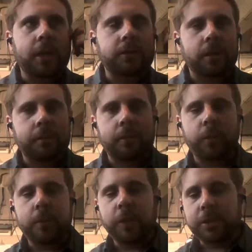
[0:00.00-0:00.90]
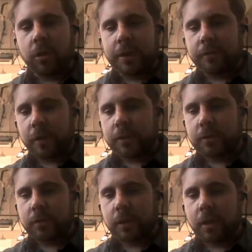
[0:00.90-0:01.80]
the projects that we tried to
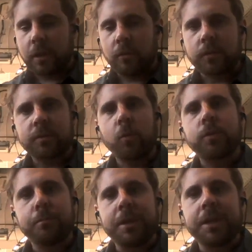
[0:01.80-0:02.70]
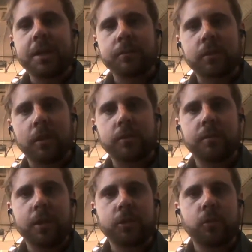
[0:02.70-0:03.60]
focus on the small to
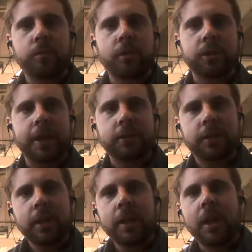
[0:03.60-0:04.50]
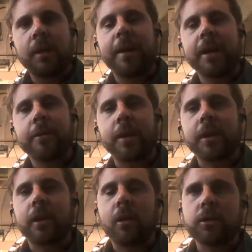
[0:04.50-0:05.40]
medium-sized commercial projects.
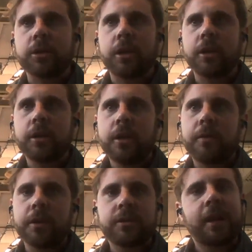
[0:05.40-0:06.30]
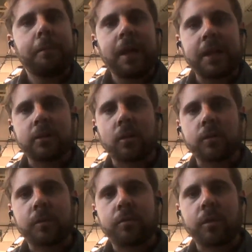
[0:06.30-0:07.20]
Anything larger than, say, $1 million
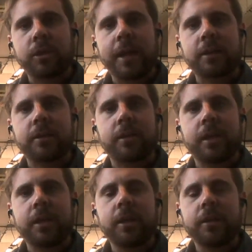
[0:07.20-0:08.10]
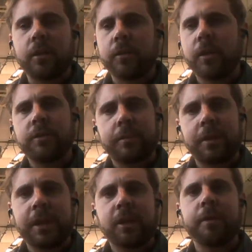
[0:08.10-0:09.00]
a project, those
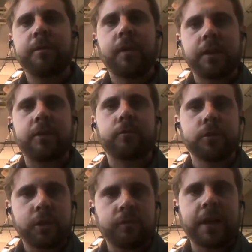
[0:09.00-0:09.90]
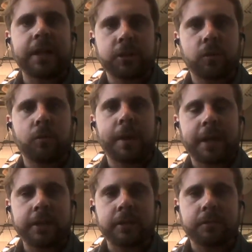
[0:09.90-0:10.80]
typically could be funded through conventional
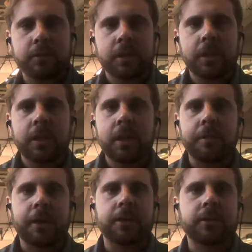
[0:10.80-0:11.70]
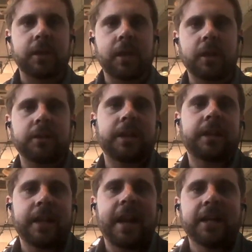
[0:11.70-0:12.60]
mechanisms, because
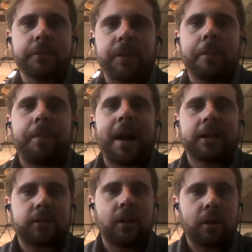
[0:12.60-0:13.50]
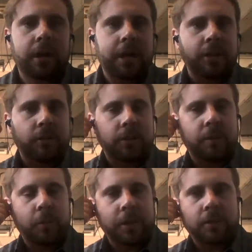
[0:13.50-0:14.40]
that banks start getting
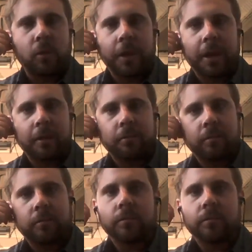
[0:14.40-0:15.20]
interested when you're talking